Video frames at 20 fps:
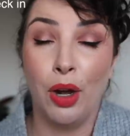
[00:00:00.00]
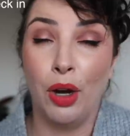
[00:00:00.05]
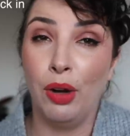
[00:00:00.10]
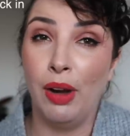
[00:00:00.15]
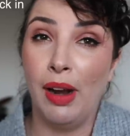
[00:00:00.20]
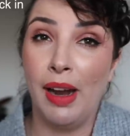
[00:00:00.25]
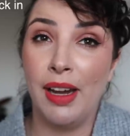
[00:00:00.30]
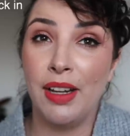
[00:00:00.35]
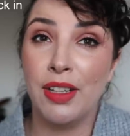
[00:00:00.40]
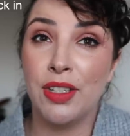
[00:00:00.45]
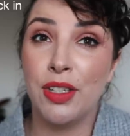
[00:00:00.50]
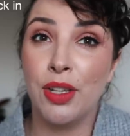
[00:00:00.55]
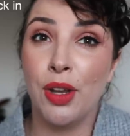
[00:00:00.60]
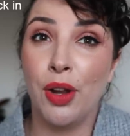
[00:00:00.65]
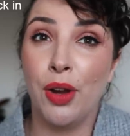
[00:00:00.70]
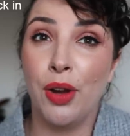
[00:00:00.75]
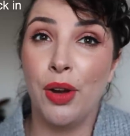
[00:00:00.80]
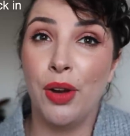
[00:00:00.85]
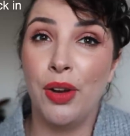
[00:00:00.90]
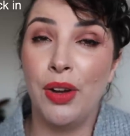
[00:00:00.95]
All right,
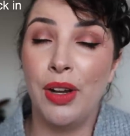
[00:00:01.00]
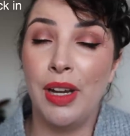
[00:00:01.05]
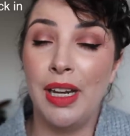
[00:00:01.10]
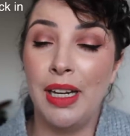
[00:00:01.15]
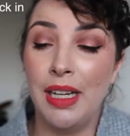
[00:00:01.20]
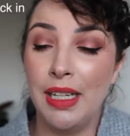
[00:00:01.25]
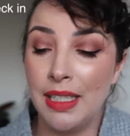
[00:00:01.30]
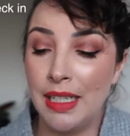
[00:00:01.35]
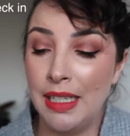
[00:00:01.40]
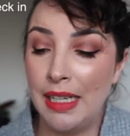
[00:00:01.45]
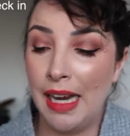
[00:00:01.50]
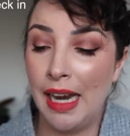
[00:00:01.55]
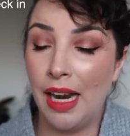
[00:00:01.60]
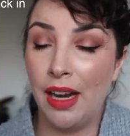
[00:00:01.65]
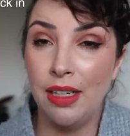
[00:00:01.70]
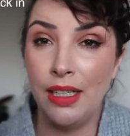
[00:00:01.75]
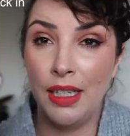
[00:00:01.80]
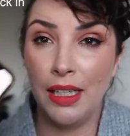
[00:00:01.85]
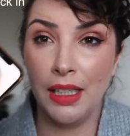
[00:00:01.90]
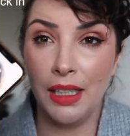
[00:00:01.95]
so it is now
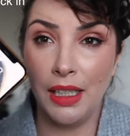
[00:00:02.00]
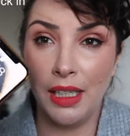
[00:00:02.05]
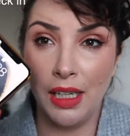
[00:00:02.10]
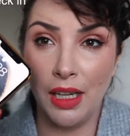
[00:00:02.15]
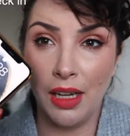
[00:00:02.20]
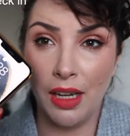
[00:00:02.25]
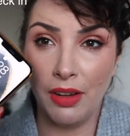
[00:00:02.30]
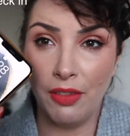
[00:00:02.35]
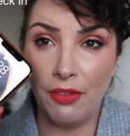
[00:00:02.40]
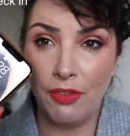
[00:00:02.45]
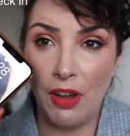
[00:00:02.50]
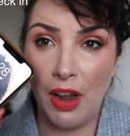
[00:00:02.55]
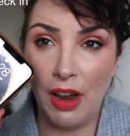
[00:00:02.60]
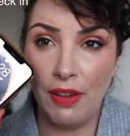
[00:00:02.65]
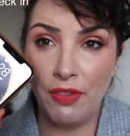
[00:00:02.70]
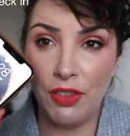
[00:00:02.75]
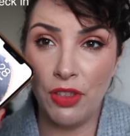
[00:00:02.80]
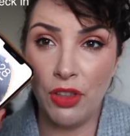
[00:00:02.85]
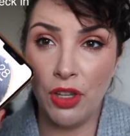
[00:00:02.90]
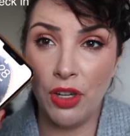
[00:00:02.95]
nearly
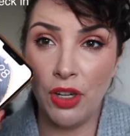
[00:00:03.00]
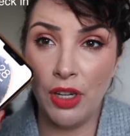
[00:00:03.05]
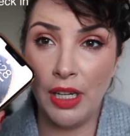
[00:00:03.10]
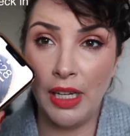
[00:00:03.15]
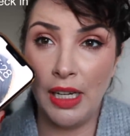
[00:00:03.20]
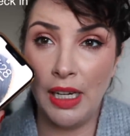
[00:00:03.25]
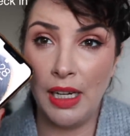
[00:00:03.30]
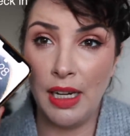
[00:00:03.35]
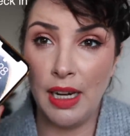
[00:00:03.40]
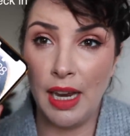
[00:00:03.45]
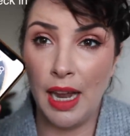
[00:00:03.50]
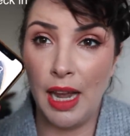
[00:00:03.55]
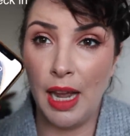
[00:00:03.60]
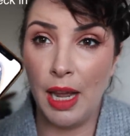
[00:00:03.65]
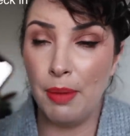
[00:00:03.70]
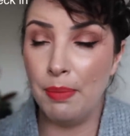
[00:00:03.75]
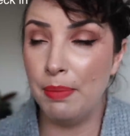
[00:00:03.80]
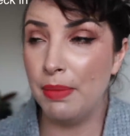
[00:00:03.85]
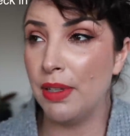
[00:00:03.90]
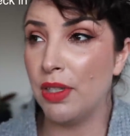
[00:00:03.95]

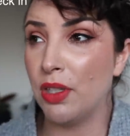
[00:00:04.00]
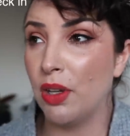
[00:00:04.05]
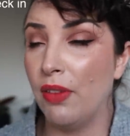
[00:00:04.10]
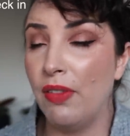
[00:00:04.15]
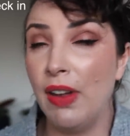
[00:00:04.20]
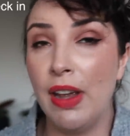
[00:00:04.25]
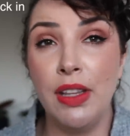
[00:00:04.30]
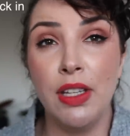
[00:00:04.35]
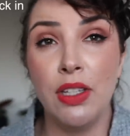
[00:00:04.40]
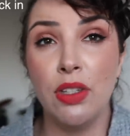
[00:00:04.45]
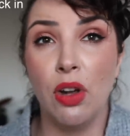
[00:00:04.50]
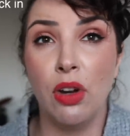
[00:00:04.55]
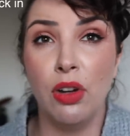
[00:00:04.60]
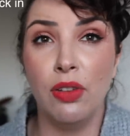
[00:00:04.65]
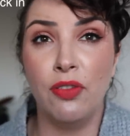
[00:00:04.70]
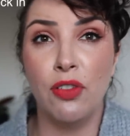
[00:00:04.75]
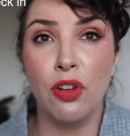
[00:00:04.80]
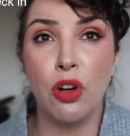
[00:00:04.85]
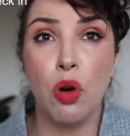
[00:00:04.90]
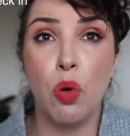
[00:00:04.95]
5:30. So I've had this on
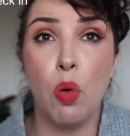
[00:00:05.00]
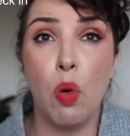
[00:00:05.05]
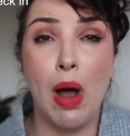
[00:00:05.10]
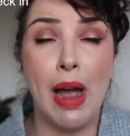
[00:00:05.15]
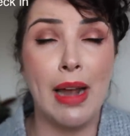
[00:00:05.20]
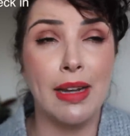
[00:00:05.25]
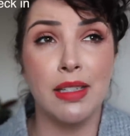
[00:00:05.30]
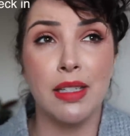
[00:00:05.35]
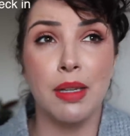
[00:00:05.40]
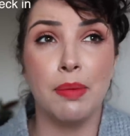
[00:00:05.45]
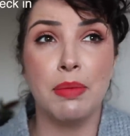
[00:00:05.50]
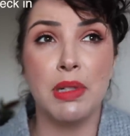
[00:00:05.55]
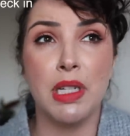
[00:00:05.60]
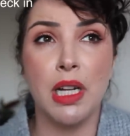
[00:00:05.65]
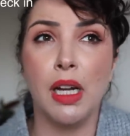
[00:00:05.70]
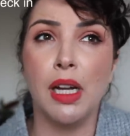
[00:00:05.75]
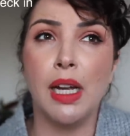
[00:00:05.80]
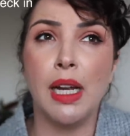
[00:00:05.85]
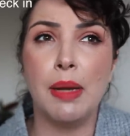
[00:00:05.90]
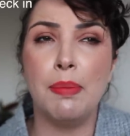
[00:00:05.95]
for quite some
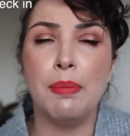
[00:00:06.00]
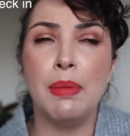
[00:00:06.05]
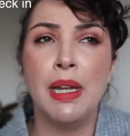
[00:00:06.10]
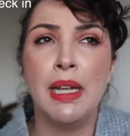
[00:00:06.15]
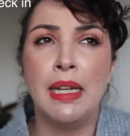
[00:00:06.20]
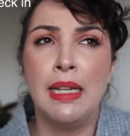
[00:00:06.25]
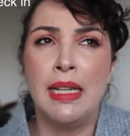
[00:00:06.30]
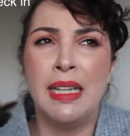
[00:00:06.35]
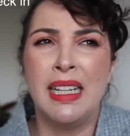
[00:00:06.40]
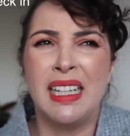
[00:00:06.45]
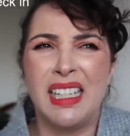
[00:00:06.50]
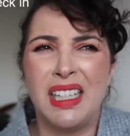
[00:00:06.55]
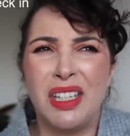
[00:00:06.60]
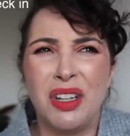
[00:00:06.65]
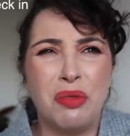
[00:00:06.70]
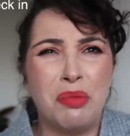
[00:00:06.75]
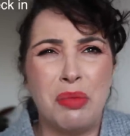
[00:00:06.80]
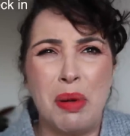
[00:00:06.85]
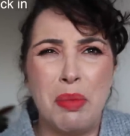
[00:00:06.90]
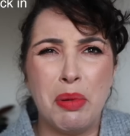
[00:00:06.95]
time. I
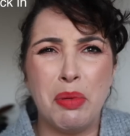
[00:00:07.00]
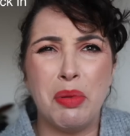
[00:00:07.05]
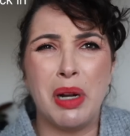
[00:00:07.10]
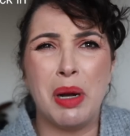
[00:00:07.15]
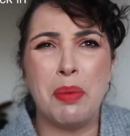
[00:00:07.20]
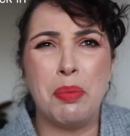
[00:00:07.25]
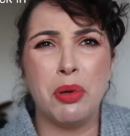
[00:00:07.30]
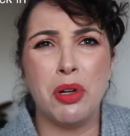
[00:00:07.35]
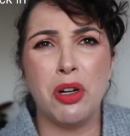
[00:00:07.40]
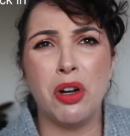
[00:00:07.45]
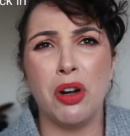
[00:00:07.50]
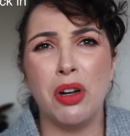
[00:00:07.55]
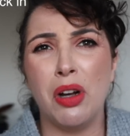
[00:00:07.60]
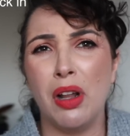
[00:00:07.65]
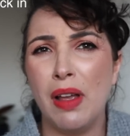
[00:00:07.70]
don't remember when I put it on.